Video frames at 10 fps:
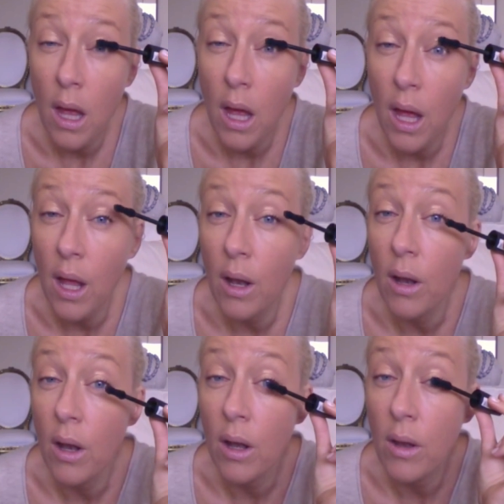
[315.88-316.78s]

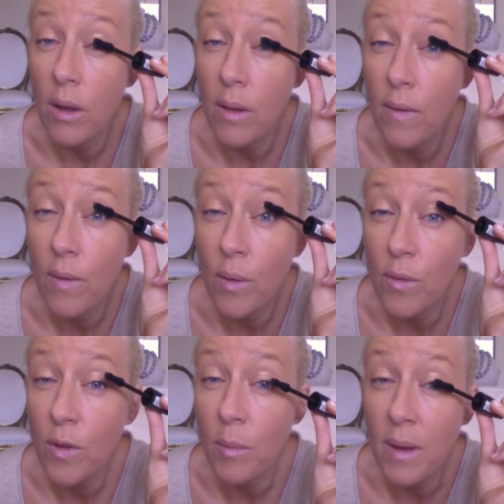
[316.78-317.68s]
And this sort of
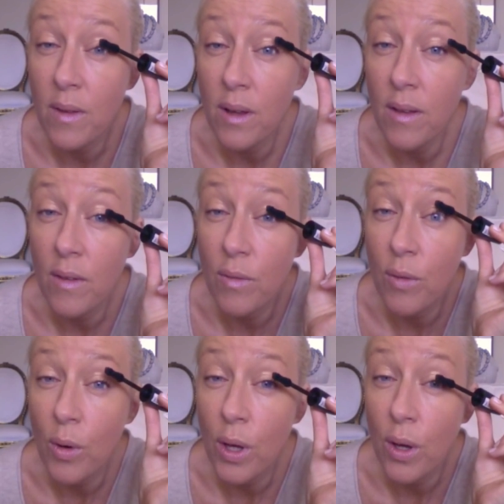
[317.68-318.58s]
just makes it easy
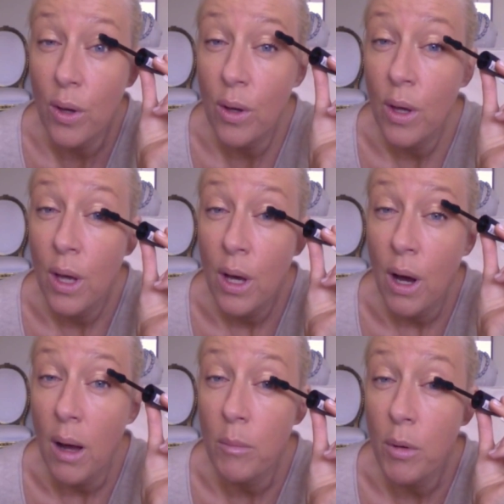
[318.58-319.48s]
for you.
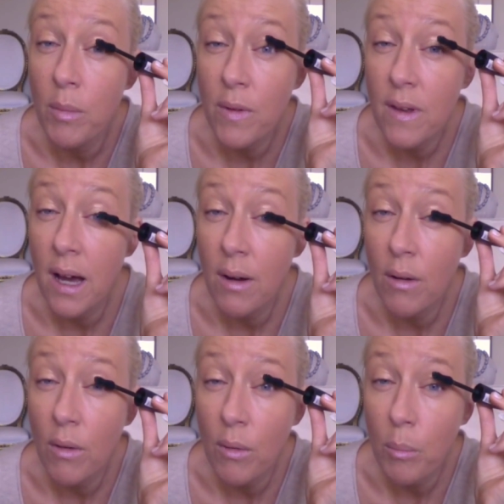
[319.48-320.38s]
I'm not
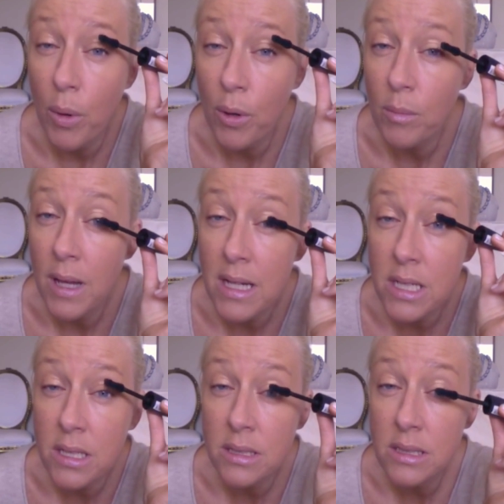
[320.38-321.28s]
mascara on the bottom
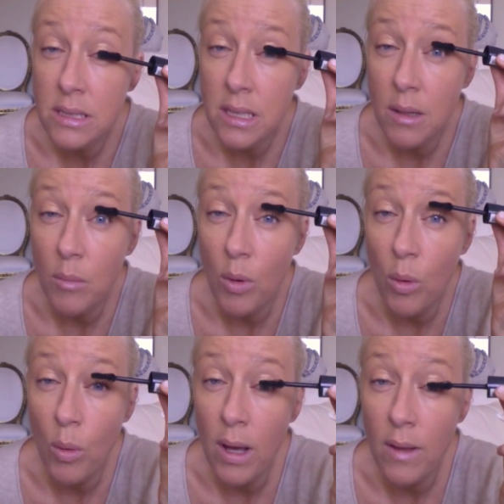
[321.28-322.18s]
lashes. I'm
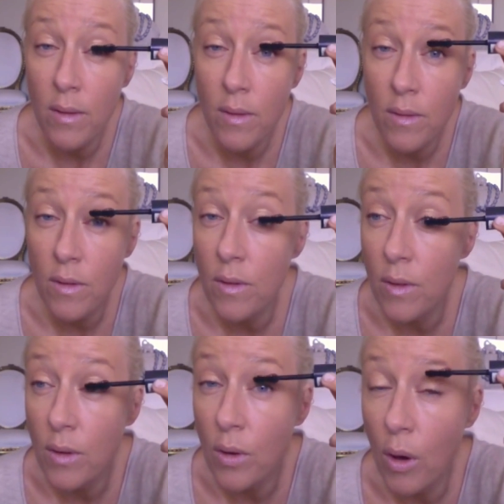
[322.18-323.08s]
always just
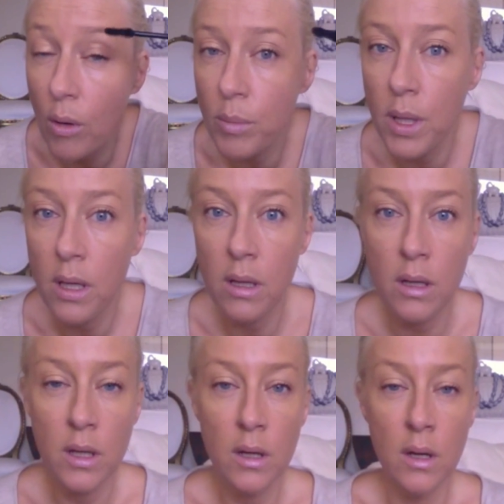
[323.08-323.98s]
the top.
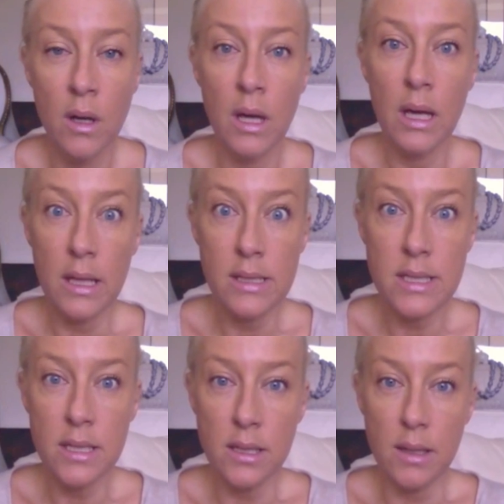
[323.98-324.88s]

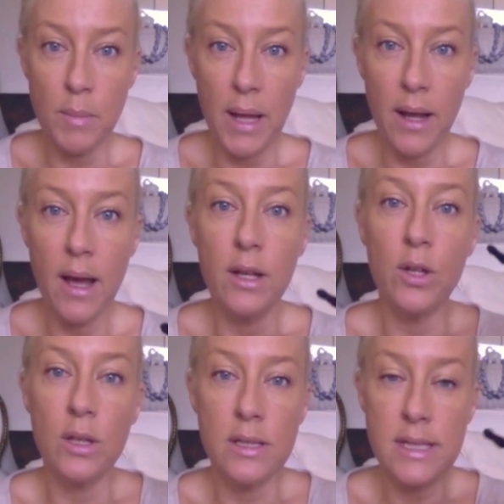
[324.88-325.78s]
Instantly better, and you
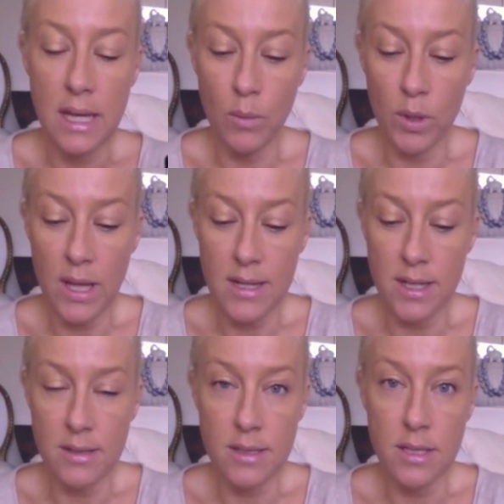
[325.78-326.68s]
can see what that
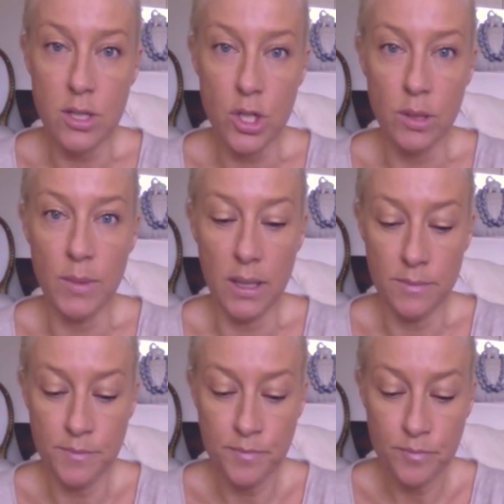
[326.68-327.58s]
does to the shimmer
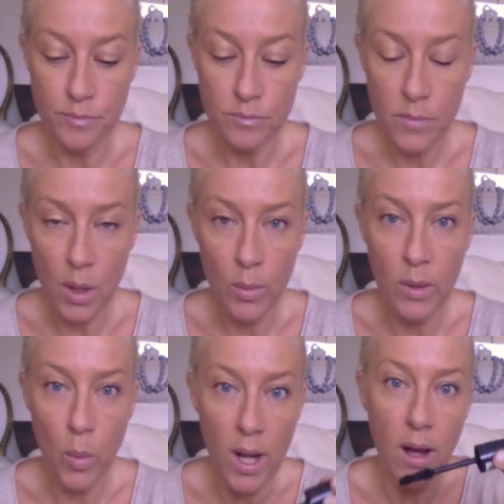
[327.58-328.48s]

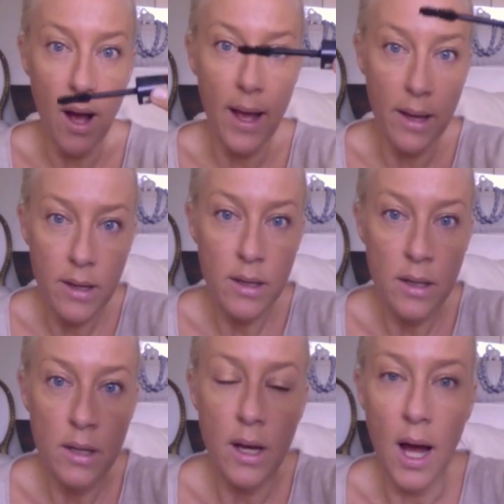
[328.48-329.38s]
with one eye
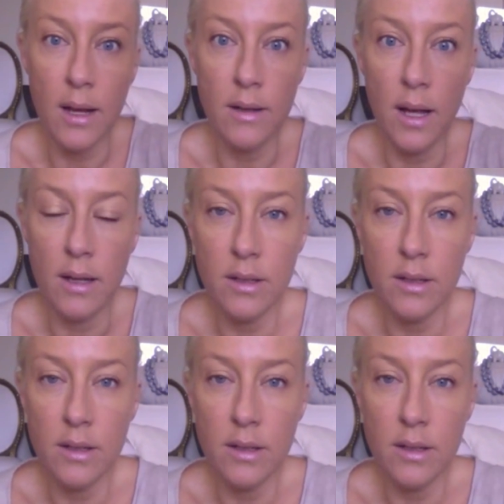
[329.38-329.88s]
undone.